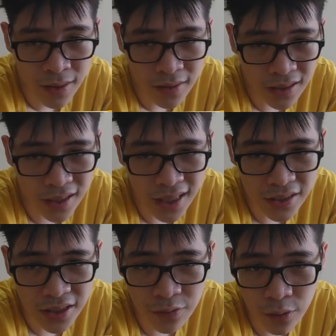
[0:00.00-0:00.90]
than the knight at
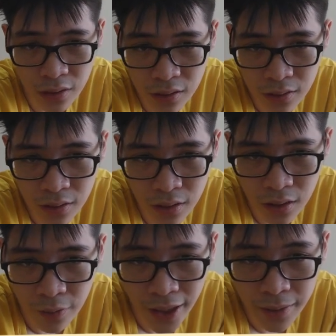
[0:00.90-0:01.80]
h4,
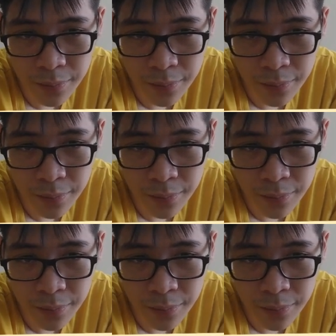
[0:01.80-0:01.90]
right?